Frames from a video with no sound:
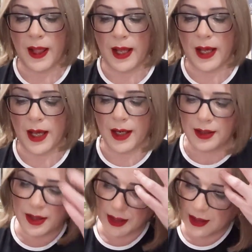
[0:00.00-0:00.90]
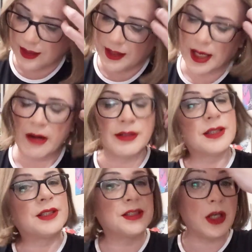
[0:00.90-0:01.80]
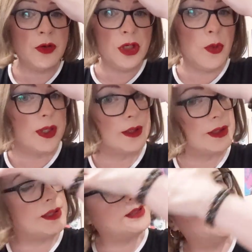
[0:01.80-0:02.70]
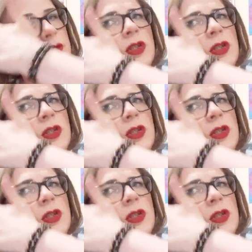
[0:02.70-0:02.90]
And the characters are so nuanced,